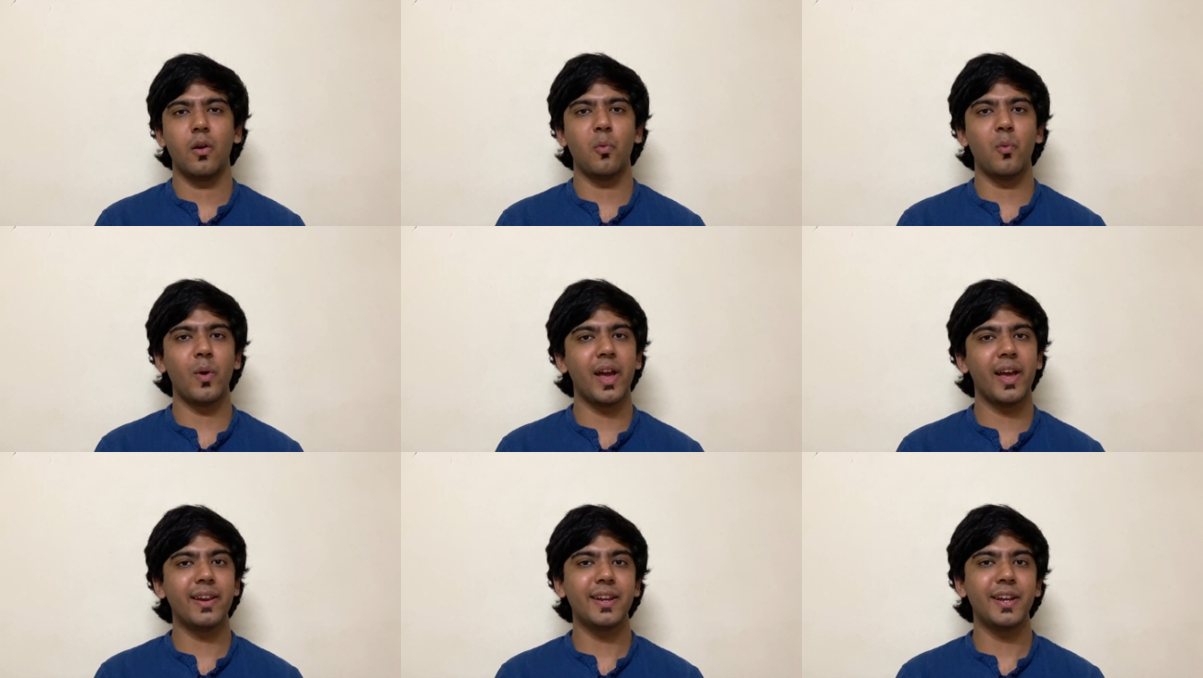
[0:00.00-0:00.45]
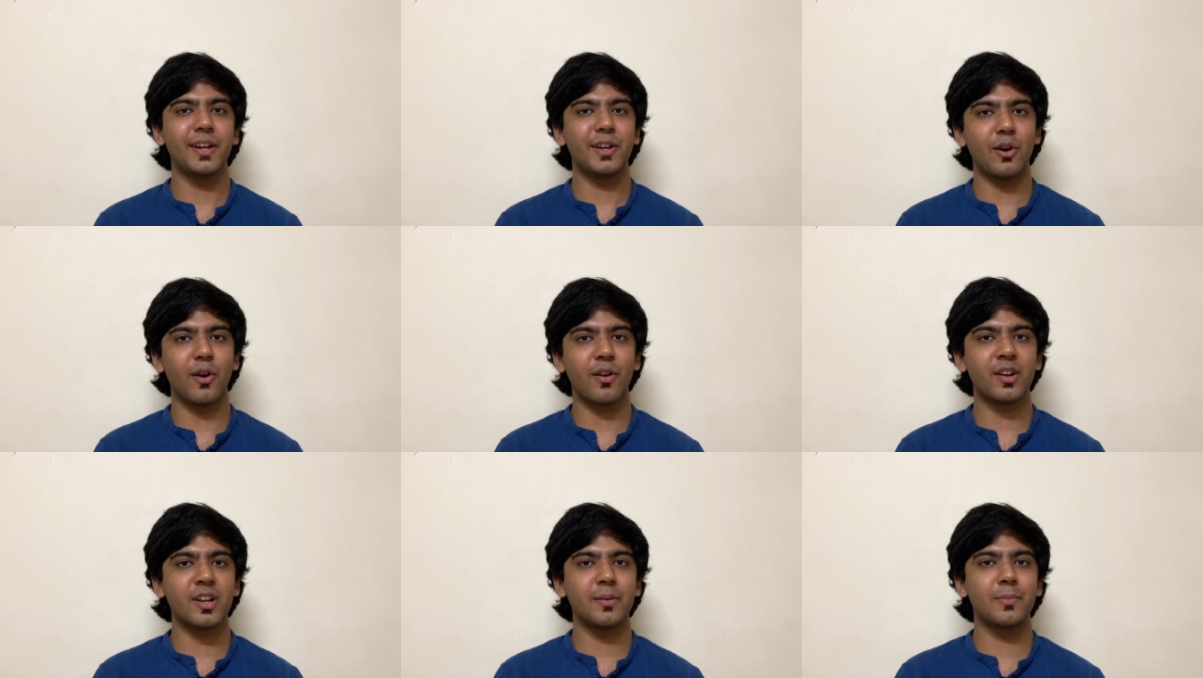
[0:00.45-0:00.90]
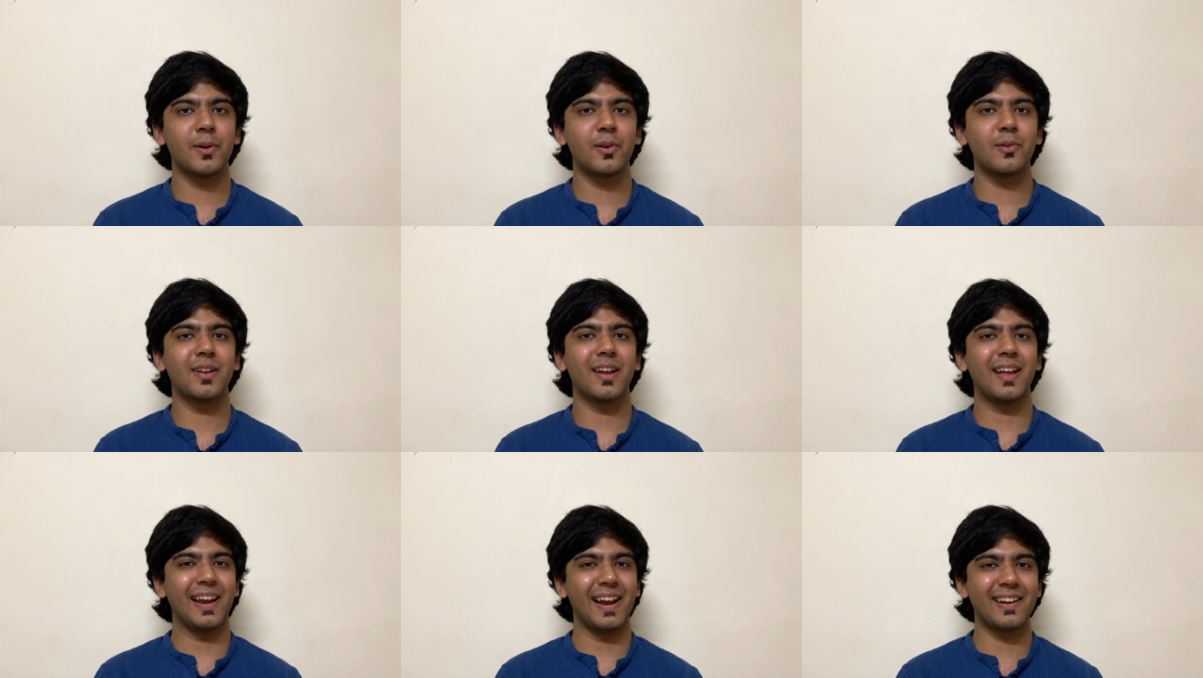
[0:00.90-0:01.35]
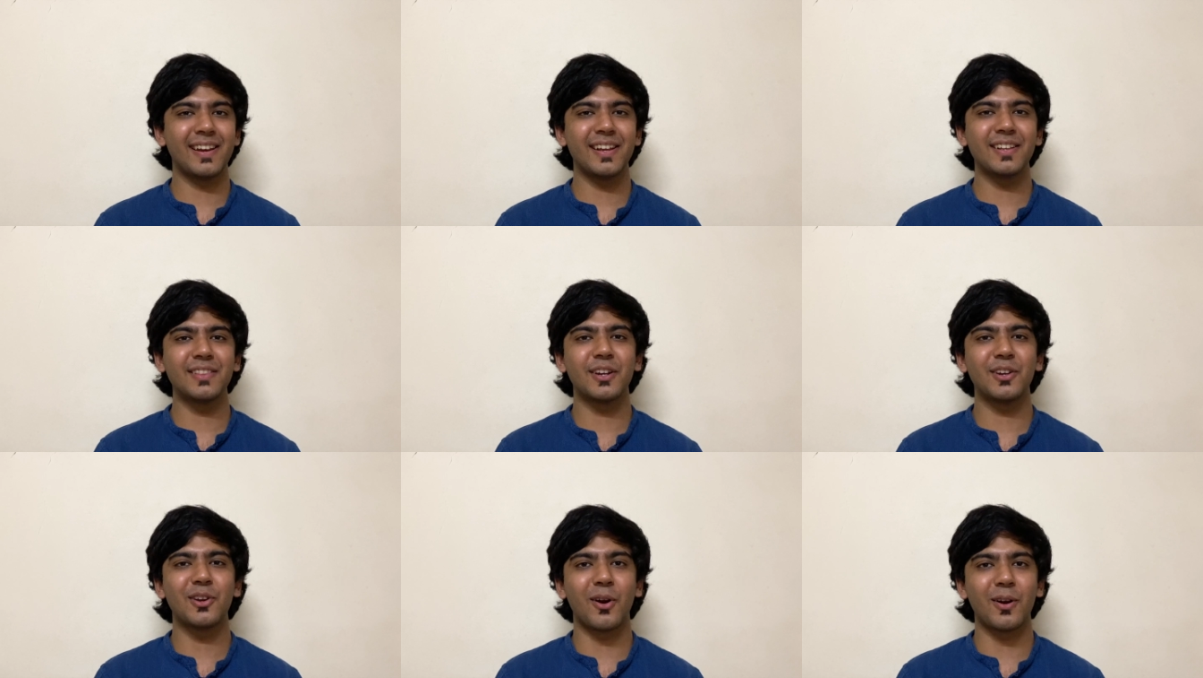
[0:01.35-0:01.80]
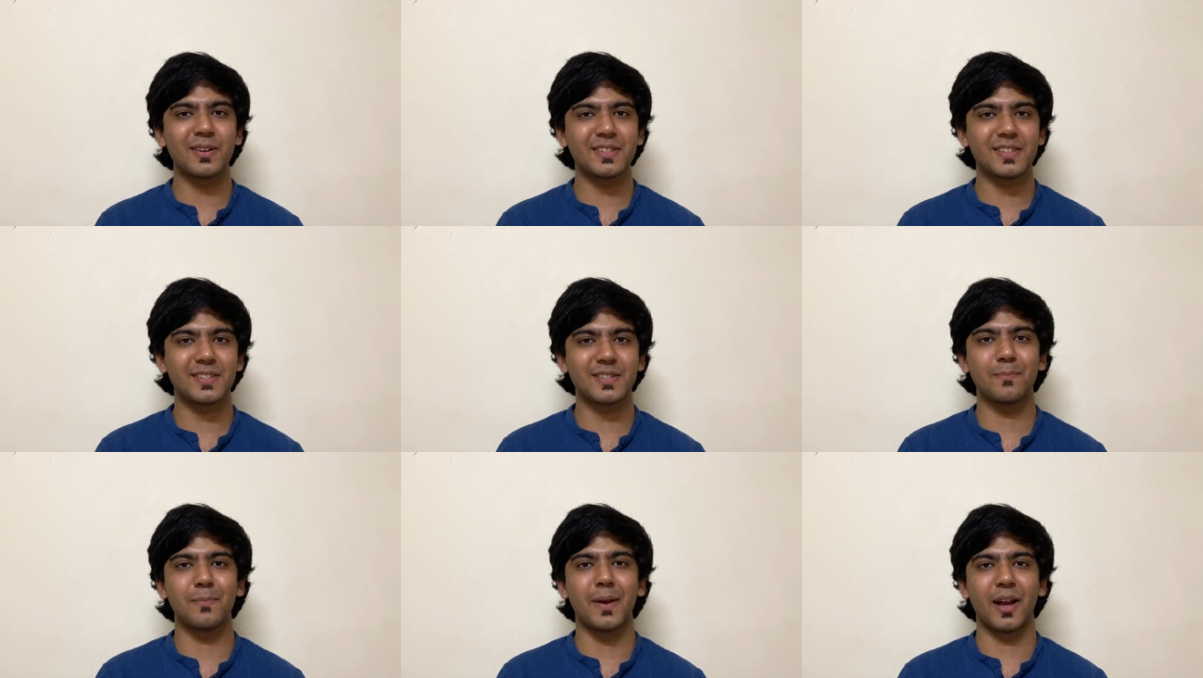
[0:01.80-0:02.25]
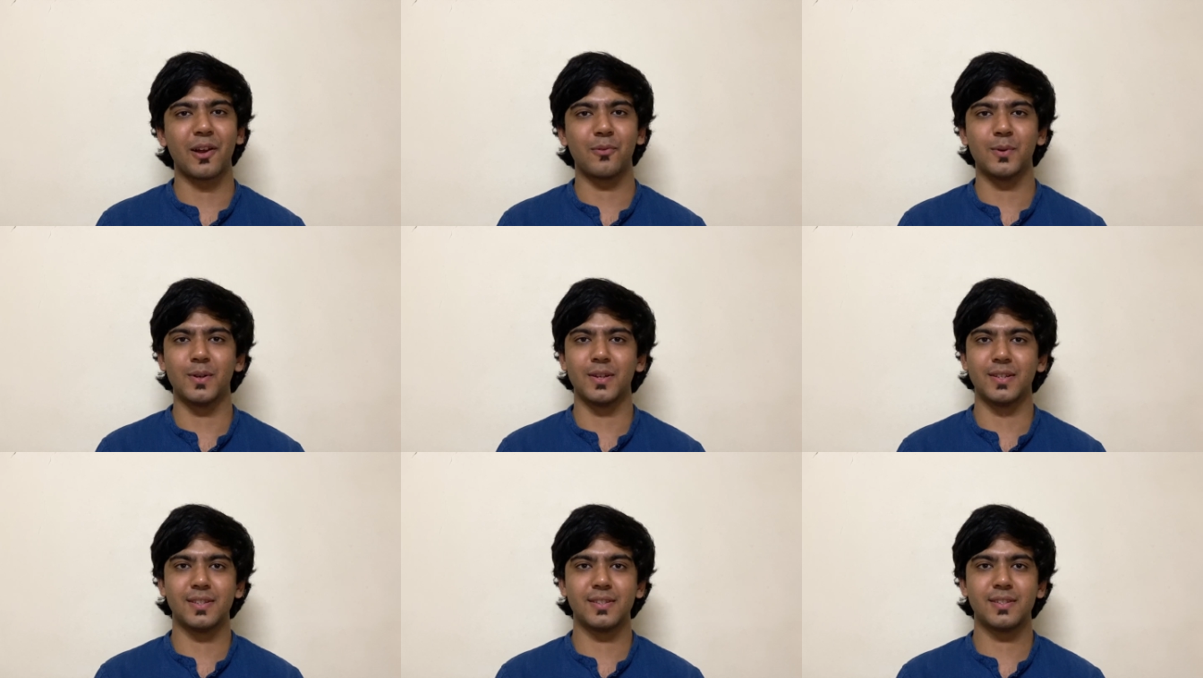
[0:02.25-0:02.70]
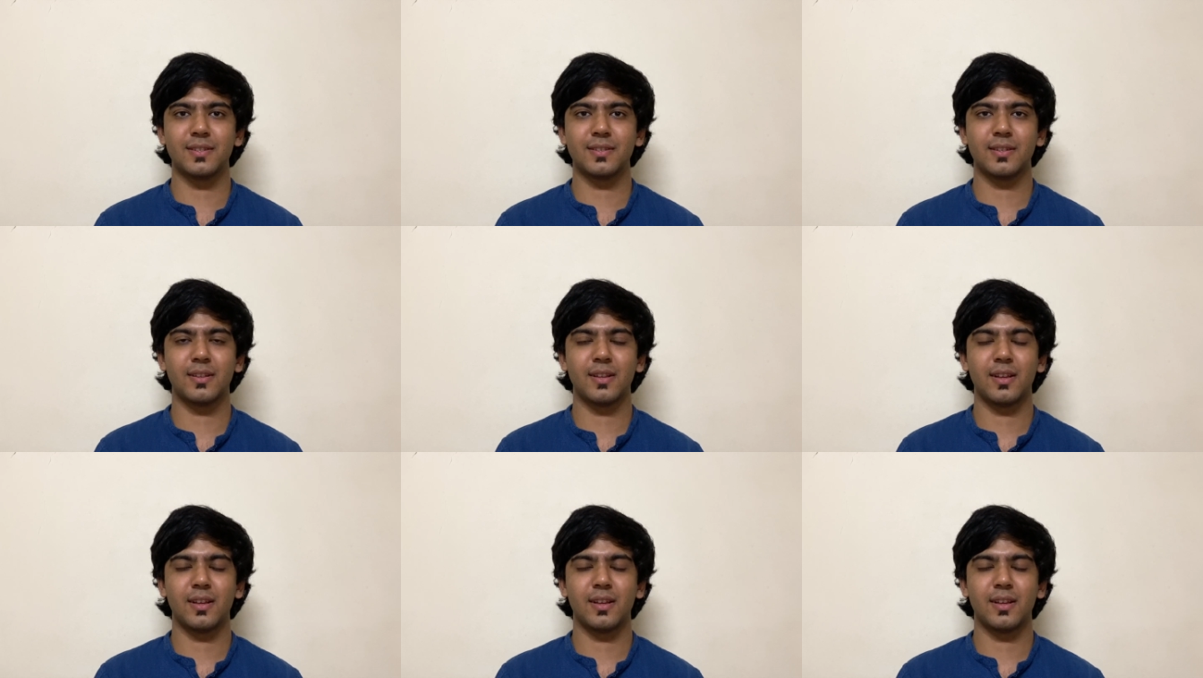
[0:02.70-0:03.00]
where he talked about connecting the dots backwards.